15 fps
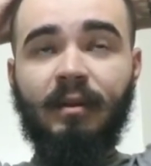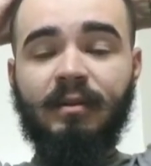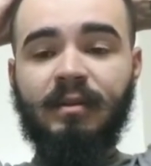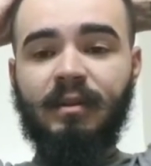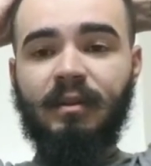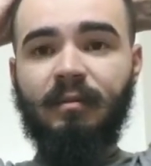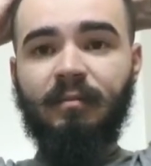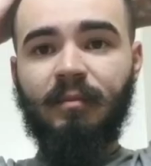
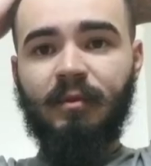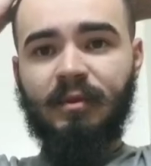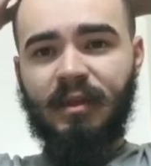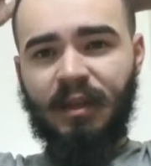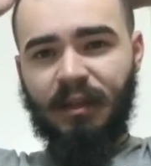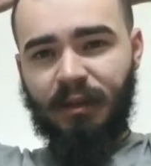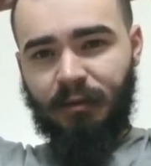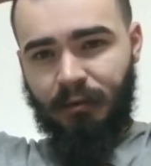See? There's
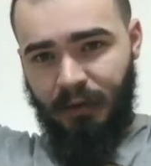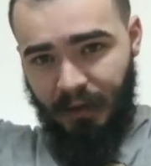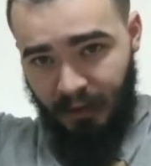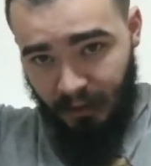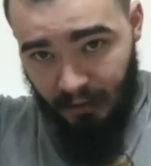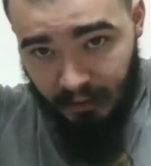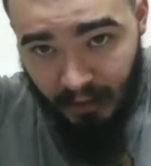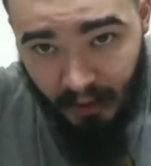that little
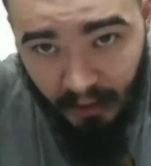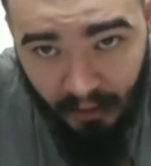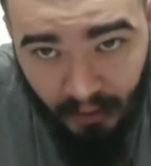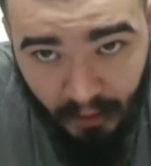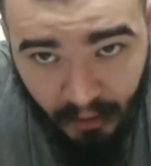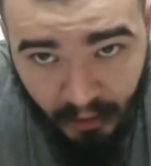hair that...